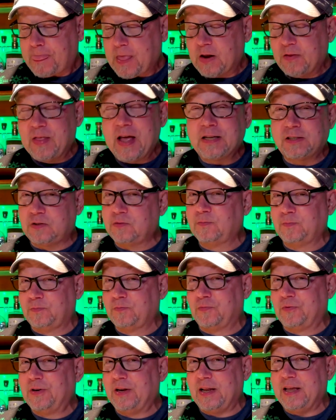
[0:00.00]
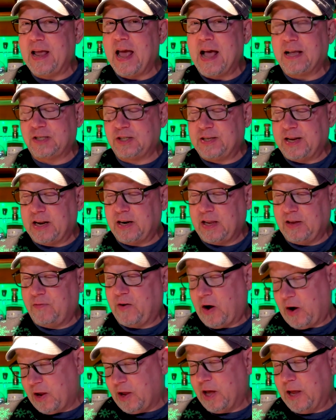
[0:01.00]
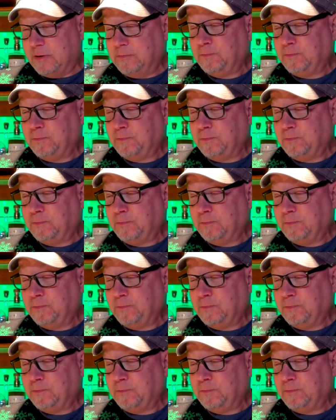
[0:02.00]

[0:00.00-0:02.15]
That's really accidentally very good.